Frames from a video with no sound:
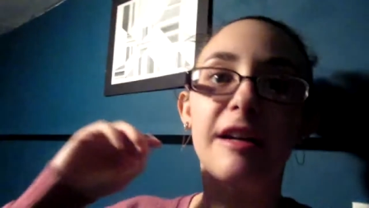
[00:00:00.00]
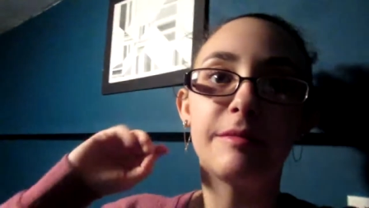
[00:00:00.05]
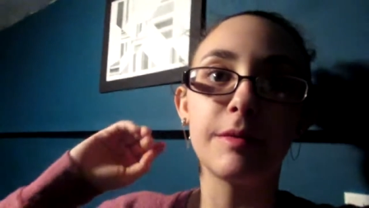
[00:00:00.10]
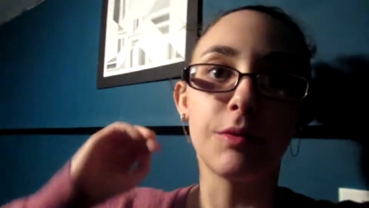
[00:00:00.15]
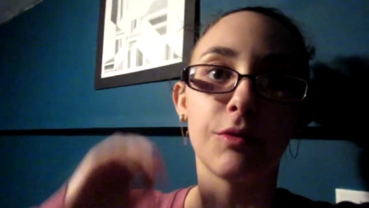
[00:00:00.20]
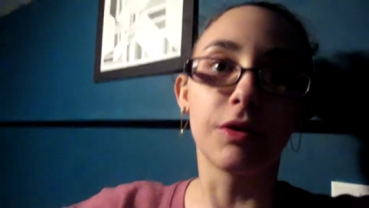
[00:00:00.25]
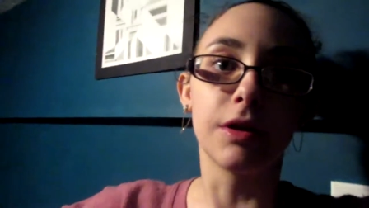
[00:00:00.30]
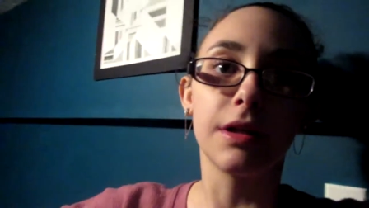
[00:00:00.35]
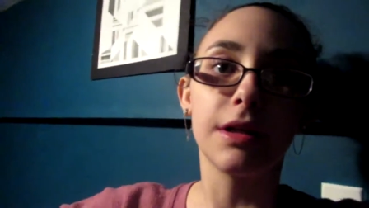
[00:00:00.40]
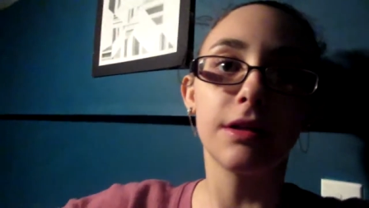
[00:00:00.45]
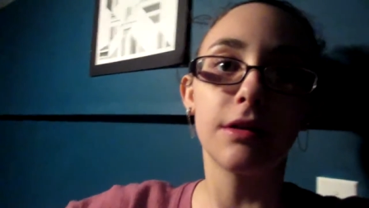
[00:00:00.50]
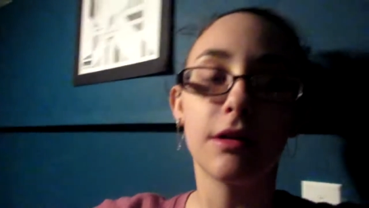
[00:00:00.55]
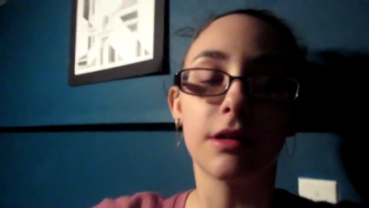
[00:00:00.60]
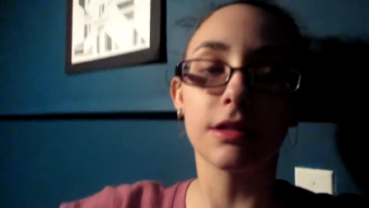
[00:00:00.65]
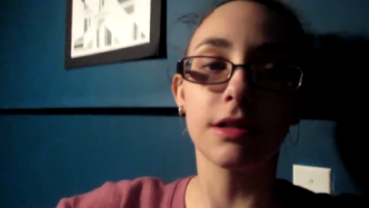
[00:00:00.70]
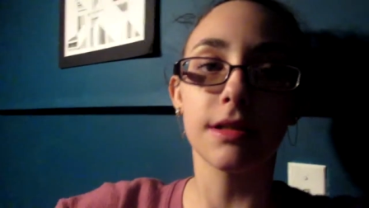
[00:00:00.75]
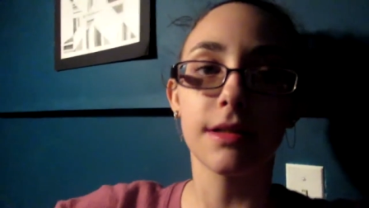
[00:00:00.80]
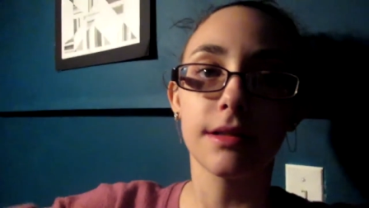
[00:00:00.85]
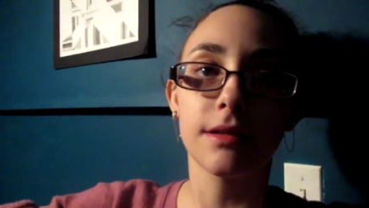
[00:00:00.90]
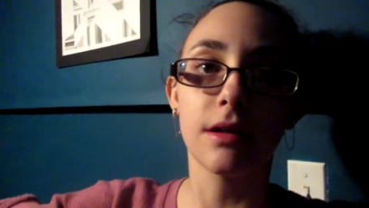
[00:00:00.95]
I've been really
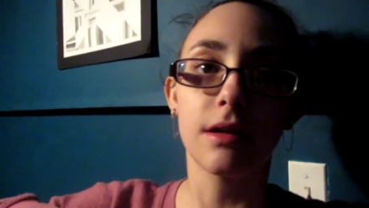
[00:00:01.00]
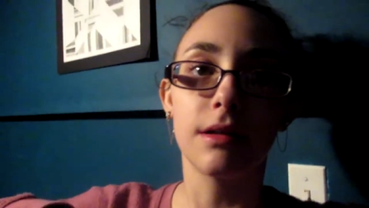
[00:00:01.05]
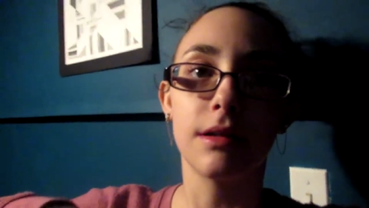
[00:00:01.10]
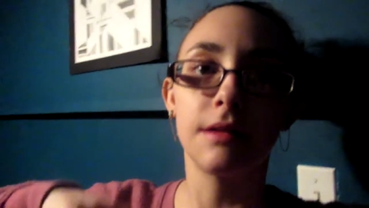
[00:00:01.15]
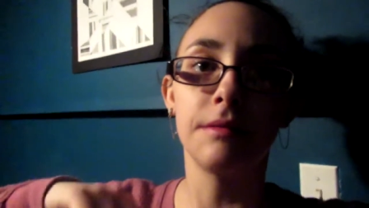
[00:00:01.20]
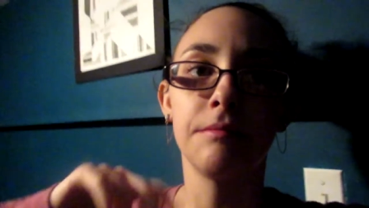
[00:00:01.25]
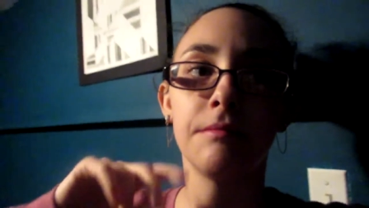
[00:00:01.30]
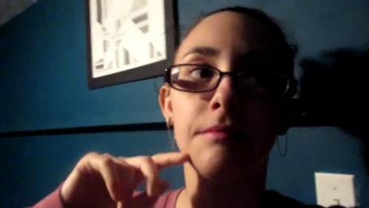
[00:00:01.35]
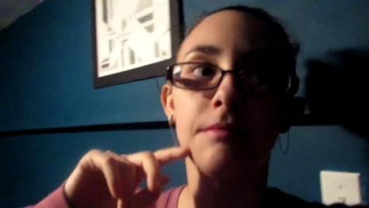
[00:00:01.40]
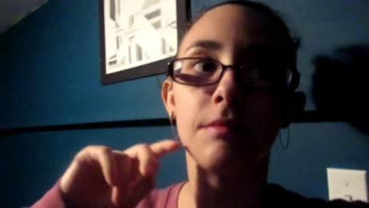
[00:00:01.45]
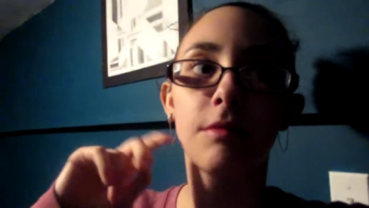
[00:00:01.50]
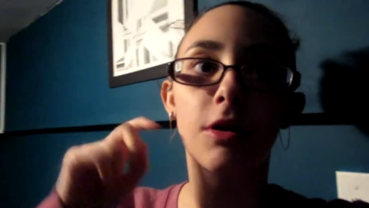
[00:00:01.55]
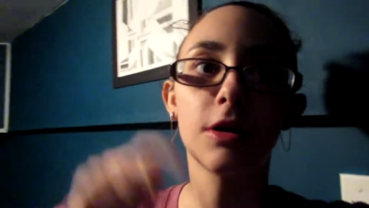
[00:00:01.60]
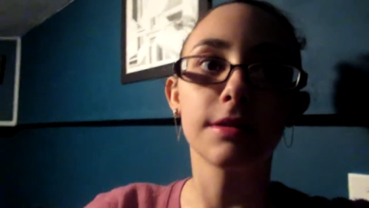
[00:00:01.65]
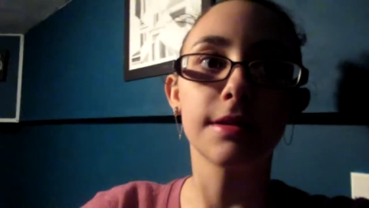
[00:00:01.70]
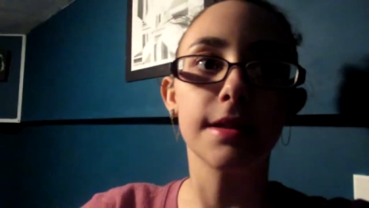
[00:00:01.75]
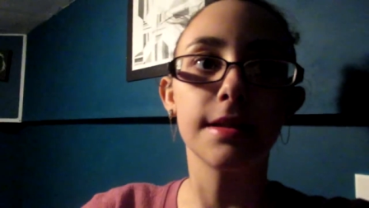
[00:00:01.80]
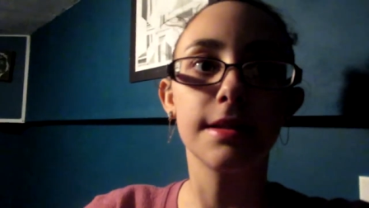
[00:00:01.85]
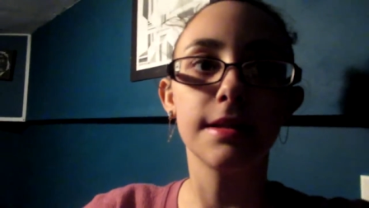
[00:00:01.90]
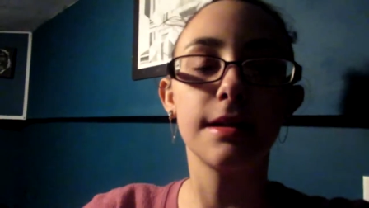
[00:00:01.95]
nauseous
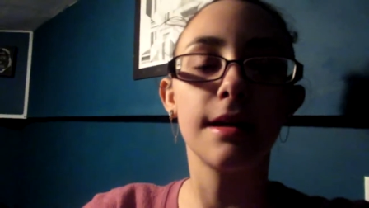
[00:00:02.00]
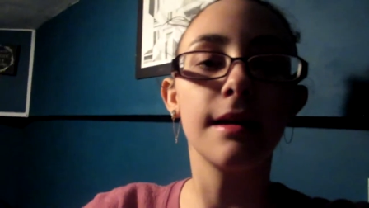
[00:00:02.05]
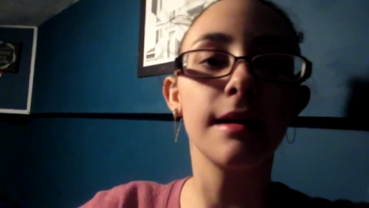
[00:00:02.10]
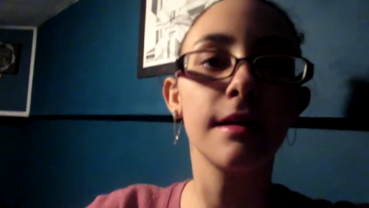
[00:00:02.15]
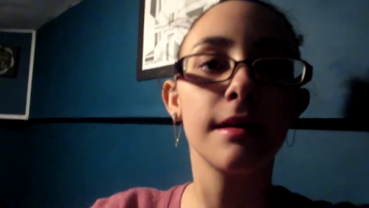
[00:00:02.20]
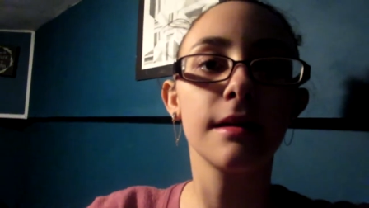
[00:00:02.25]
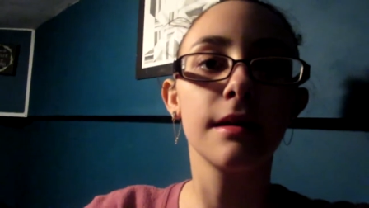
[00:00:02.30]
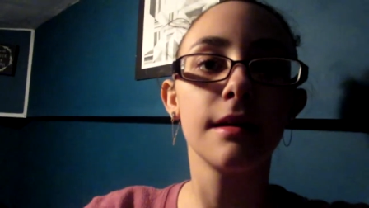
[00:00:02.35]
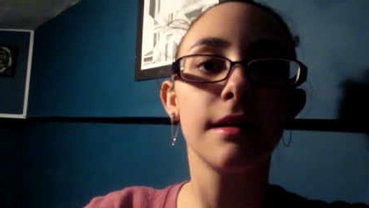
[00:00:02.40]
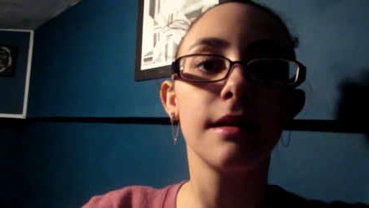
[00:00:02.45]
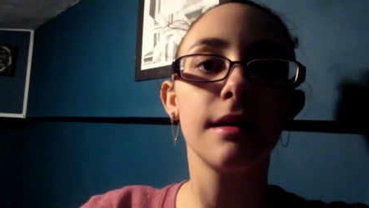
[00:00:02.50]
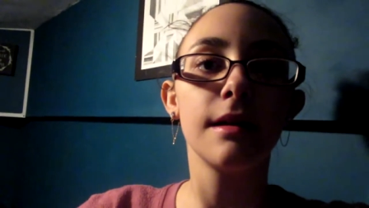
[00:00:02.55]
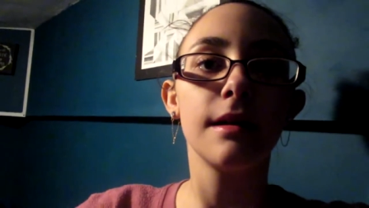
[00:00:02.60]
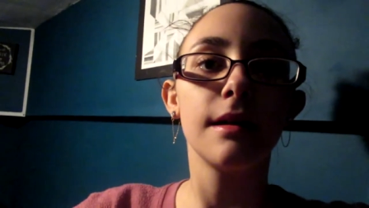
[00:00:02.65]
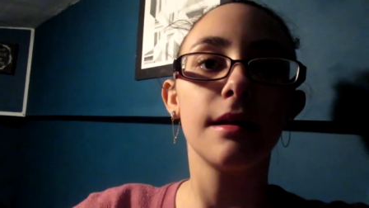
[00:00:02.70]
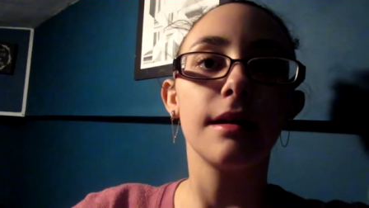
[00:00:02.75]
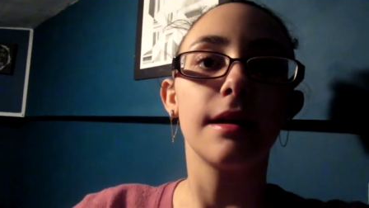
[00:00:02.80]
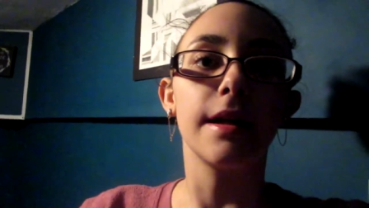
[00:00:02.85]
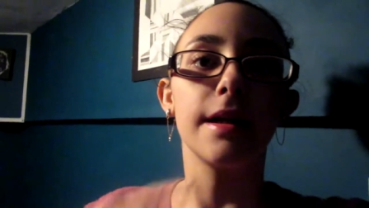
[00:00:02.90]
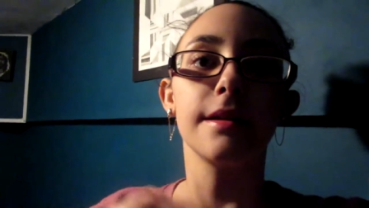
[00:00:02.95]
all day today
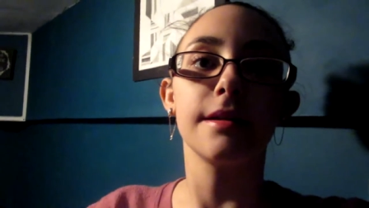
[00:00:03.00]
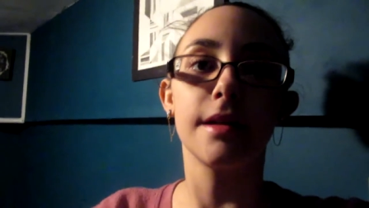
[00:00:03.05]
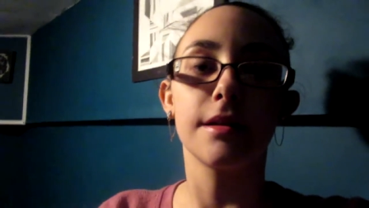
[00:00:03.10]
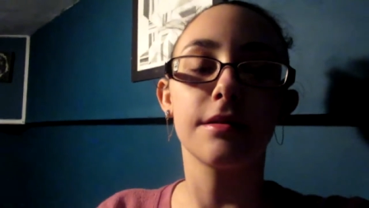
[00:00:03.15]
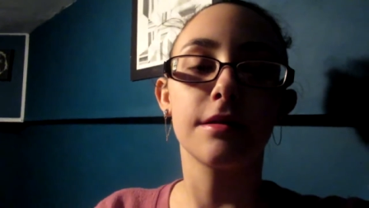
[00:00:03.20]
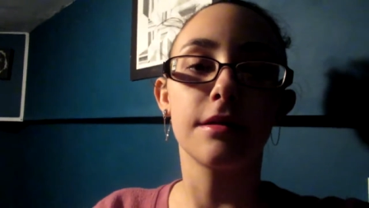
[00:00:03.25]
and